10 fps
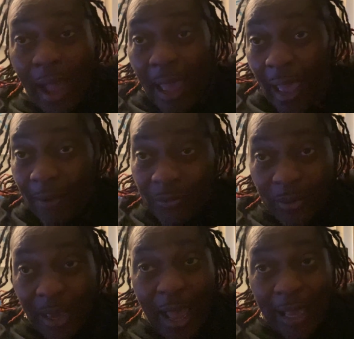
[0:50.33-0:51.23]
have you
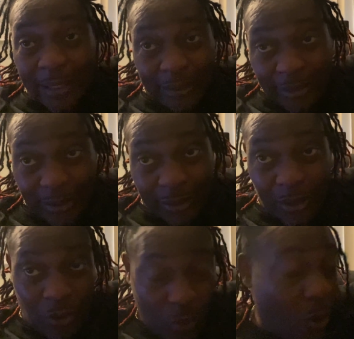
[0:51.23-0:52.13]
guys
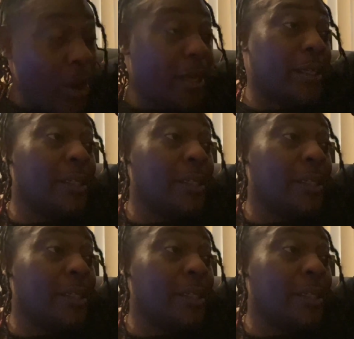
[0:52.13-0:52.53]
on